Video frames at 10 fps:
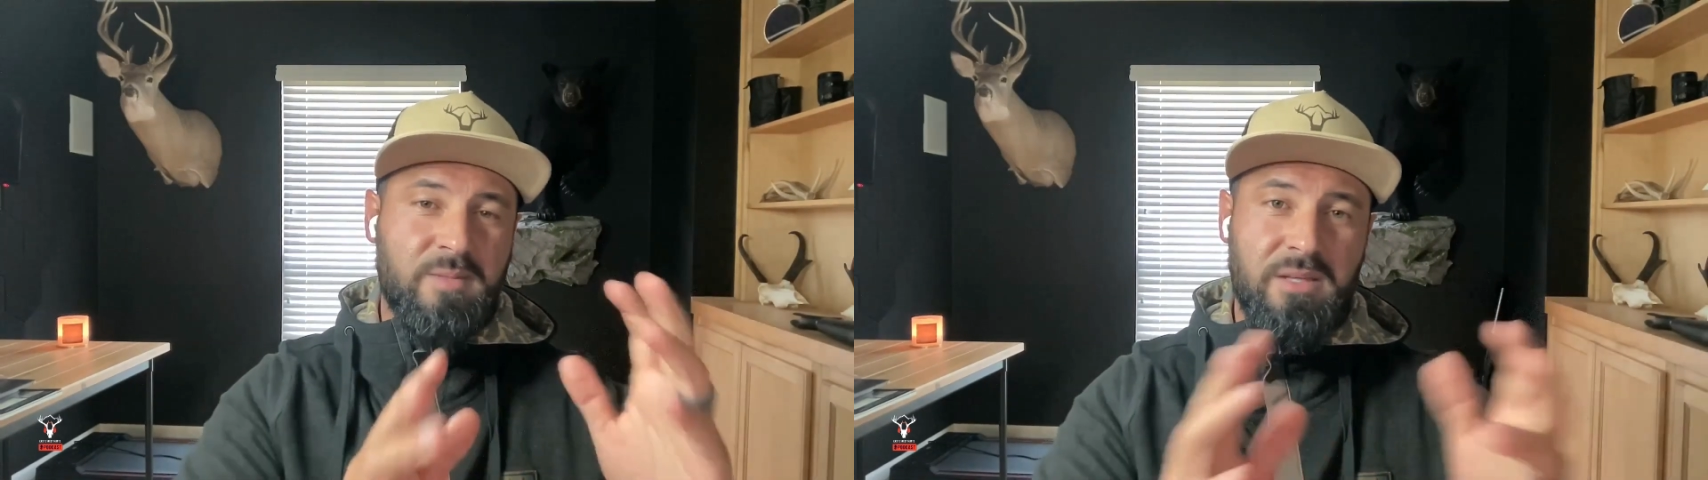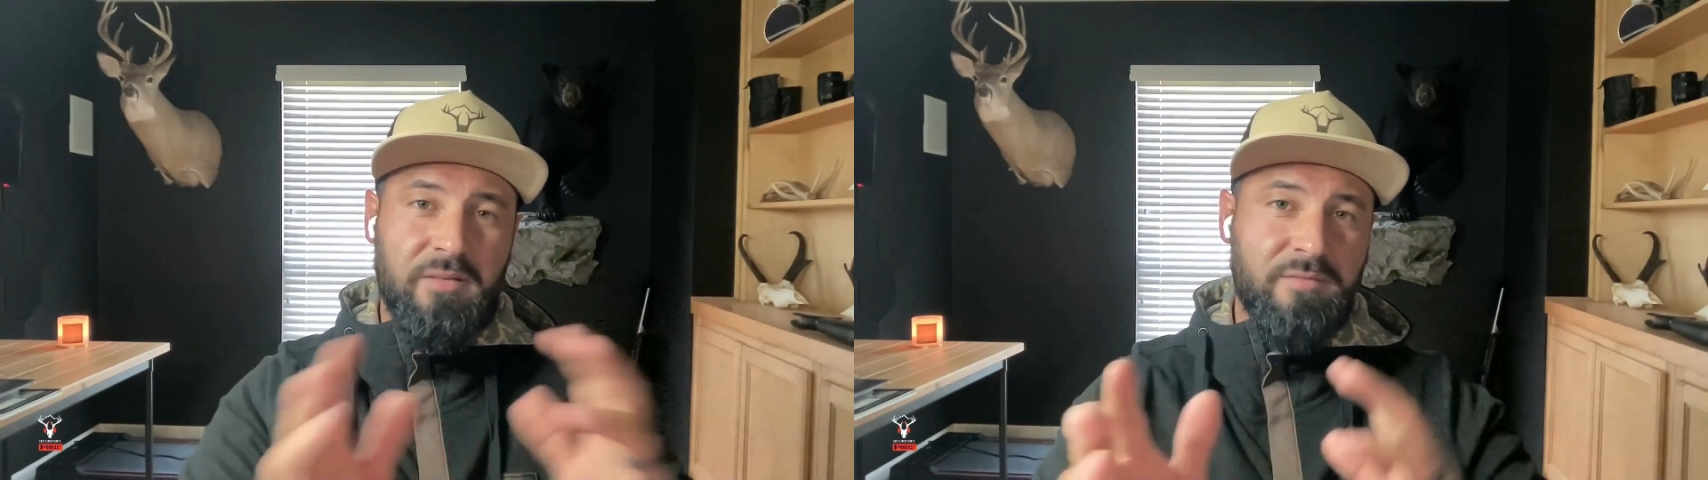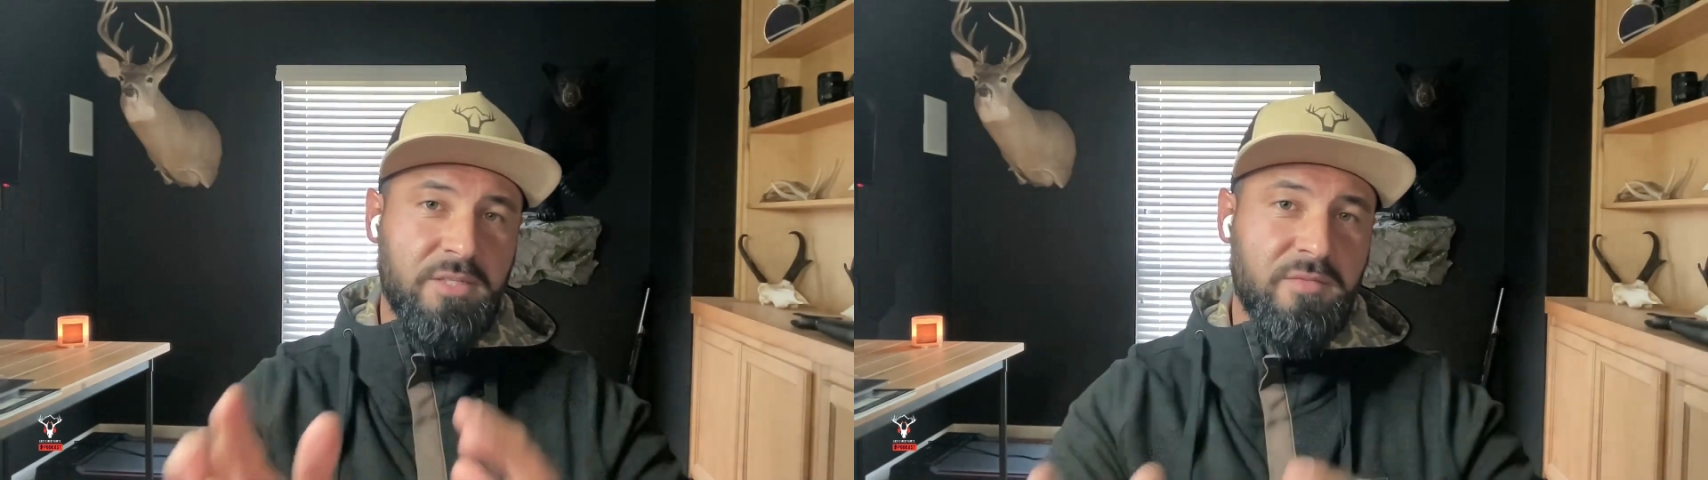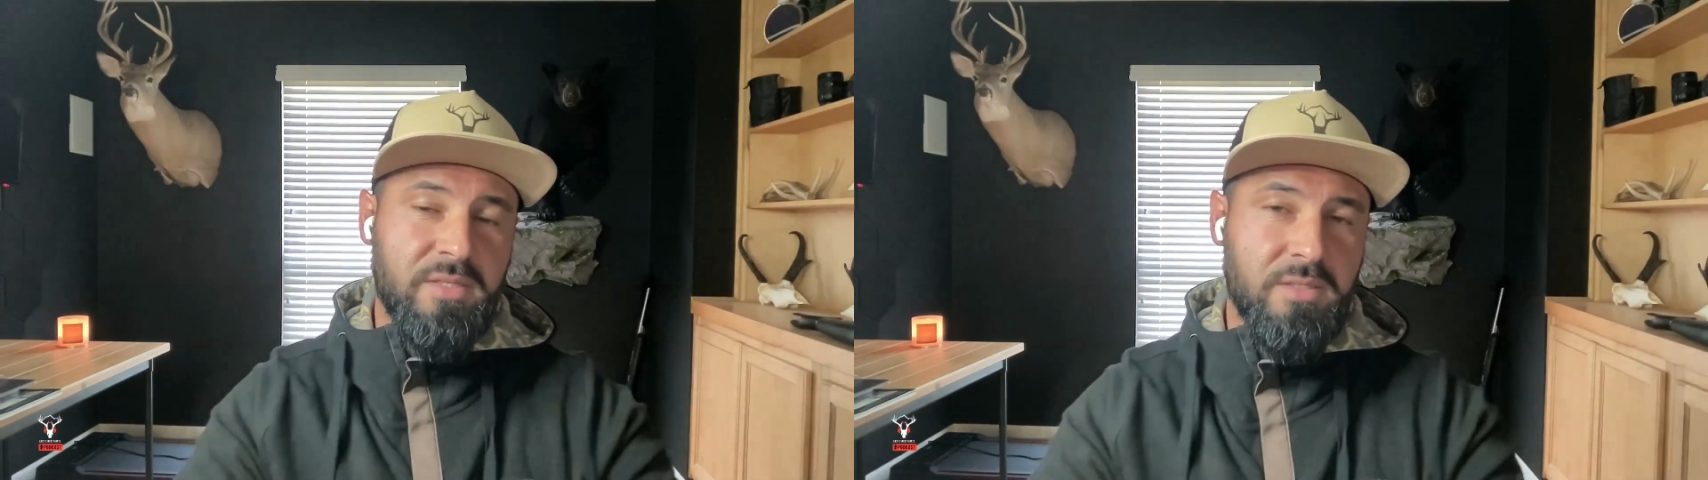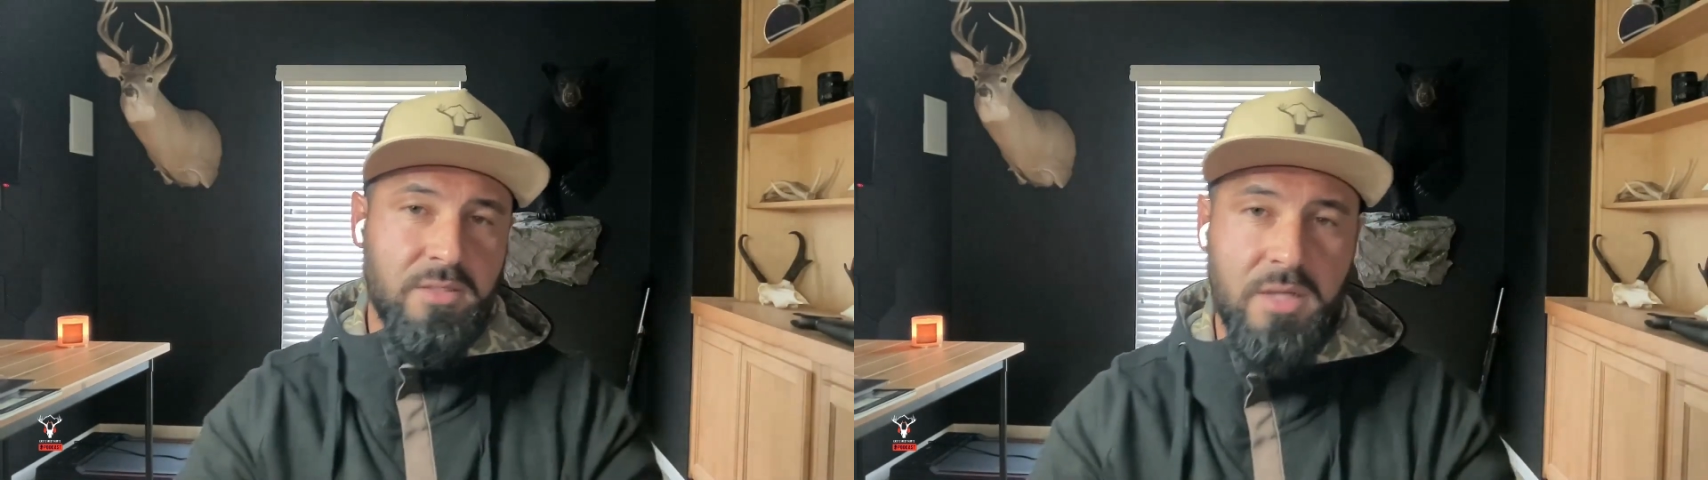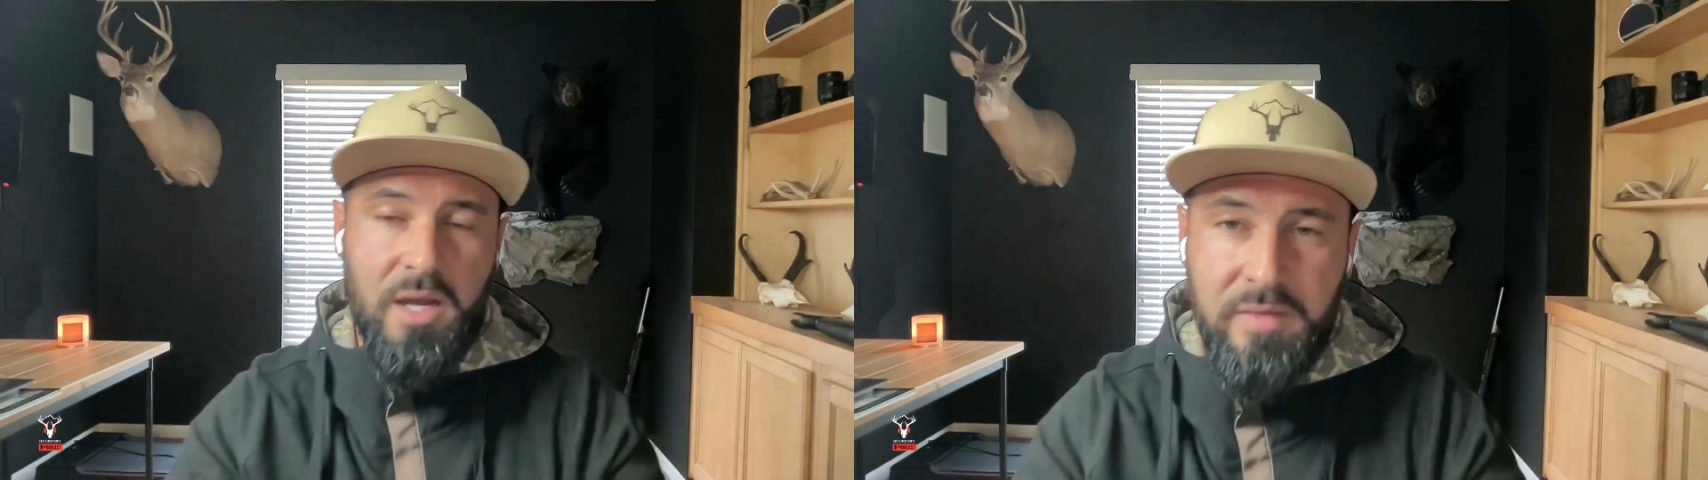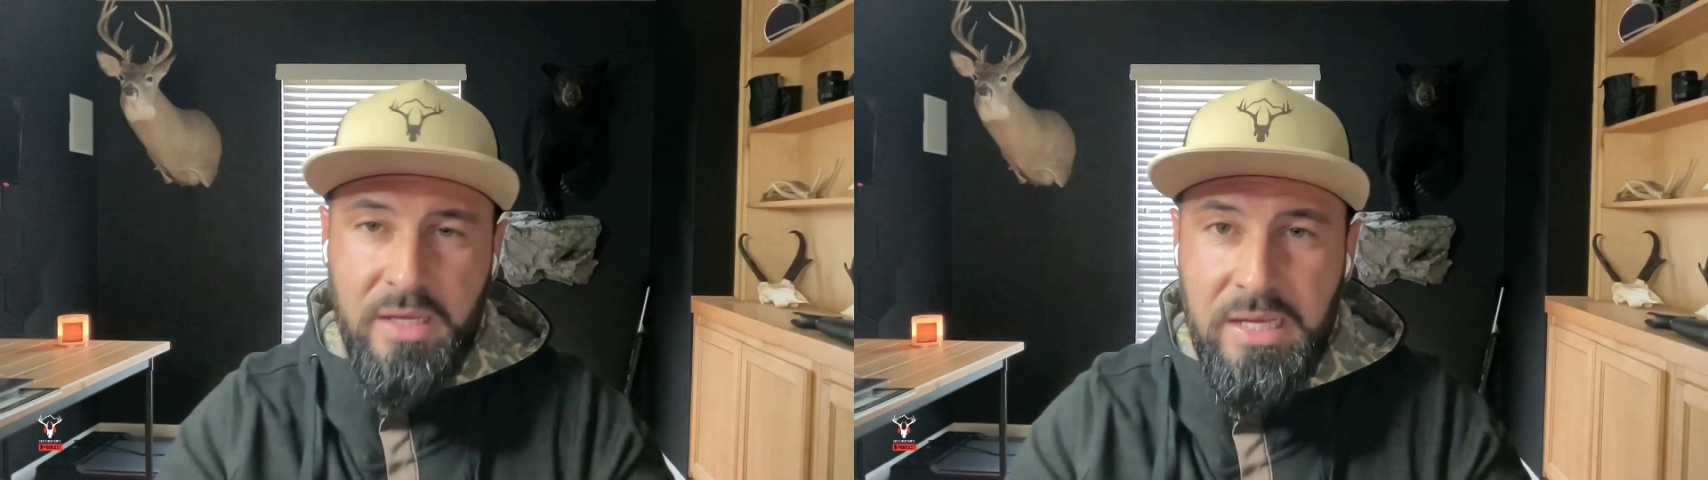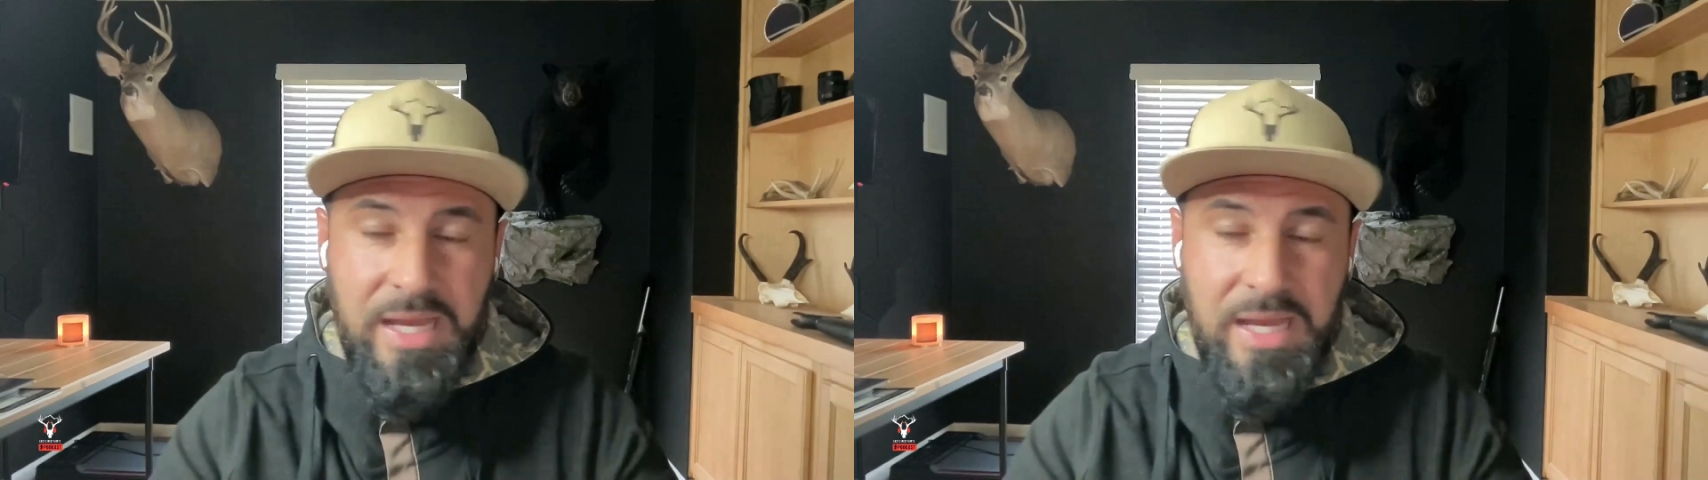stuff just fizzles off.